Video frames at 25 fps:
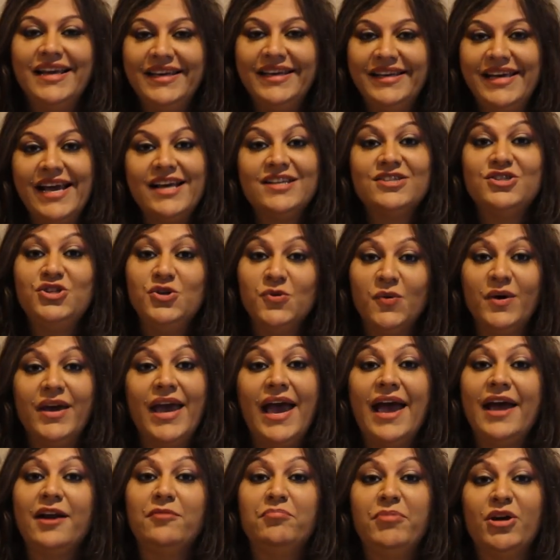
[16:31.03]
Yes, you
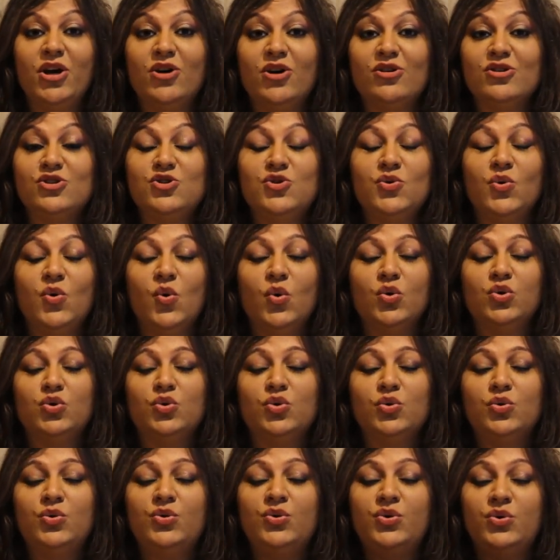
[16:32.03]
can, because you go
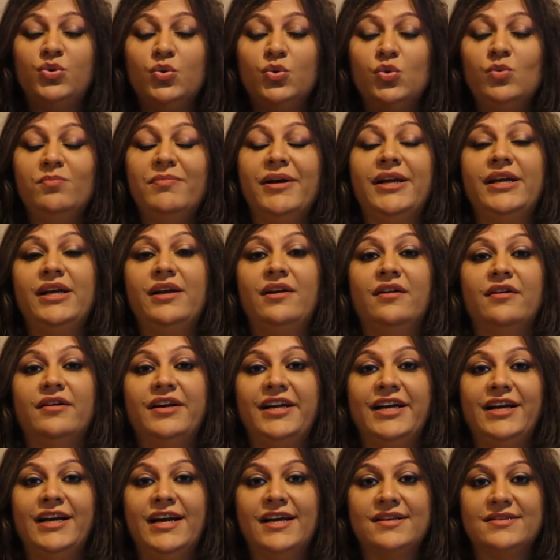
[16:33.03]
through too many
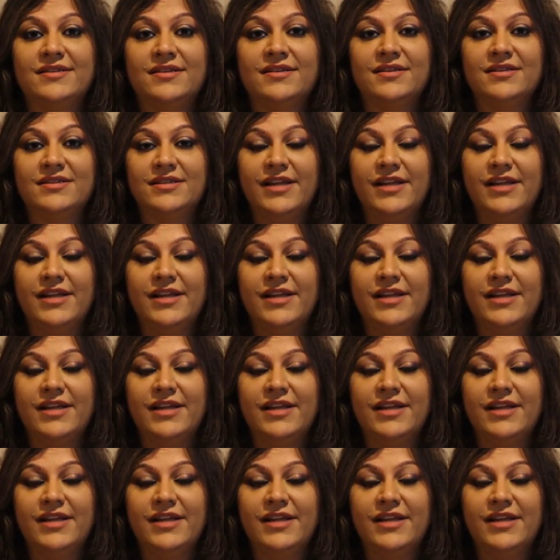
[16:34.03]
learning lessons.